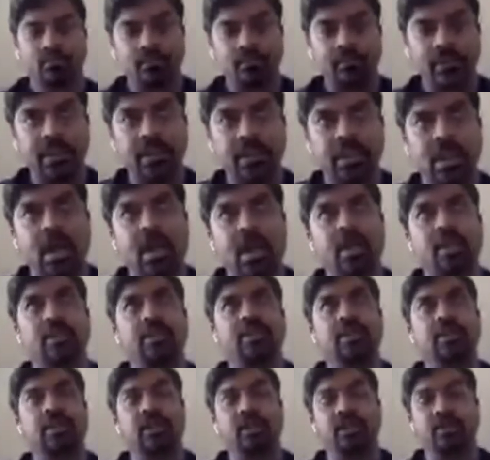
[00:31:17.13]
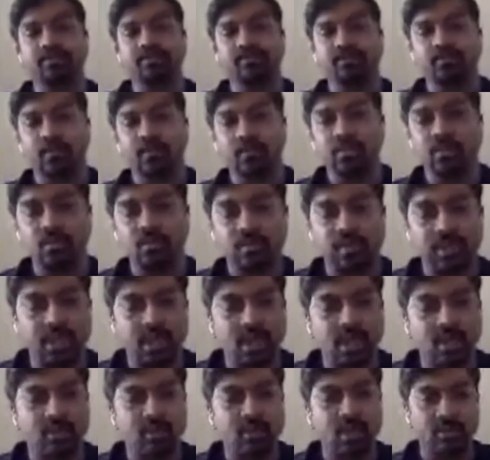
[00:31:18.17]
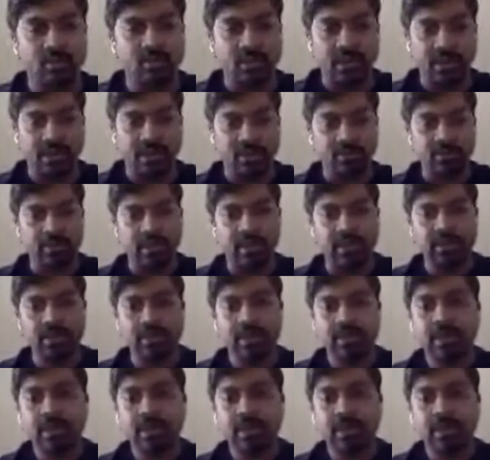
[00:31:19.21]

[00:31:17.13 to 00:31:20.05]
we are um, using a 128 bit,